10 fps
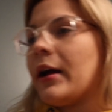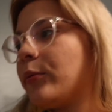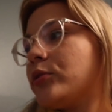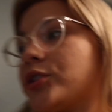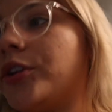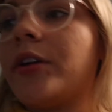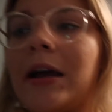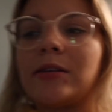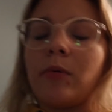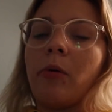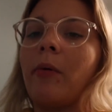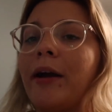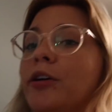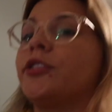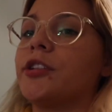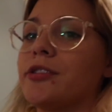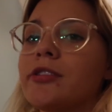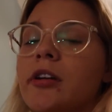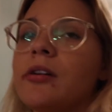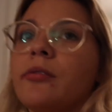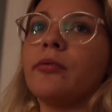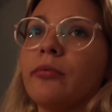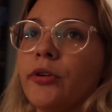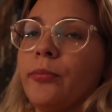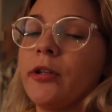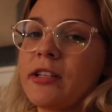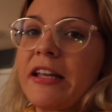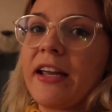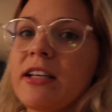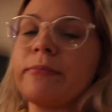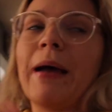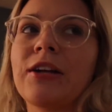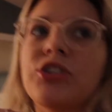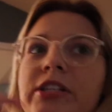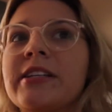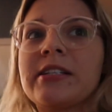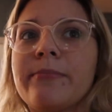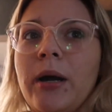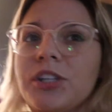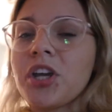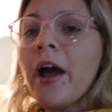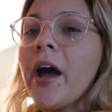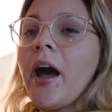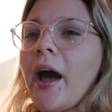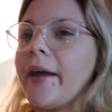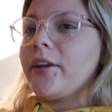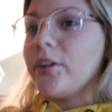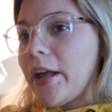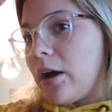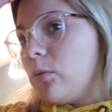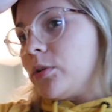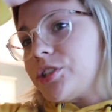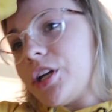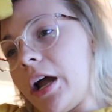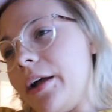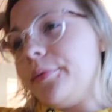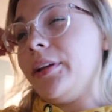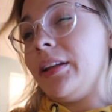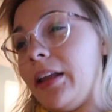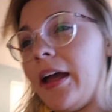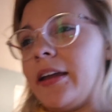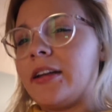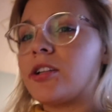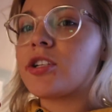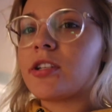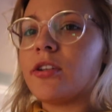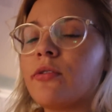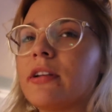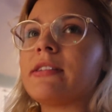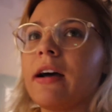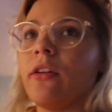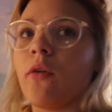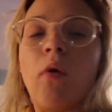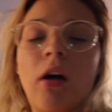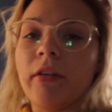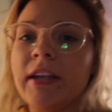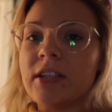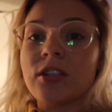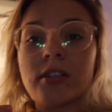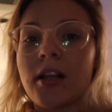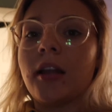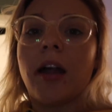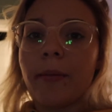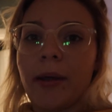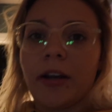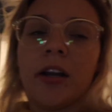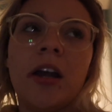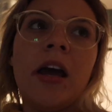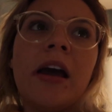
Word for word: I will show you guys what Wilder's room looks like. His mattress is much higher now, which I really like. And it's just, you can tell the quality is just a lot better.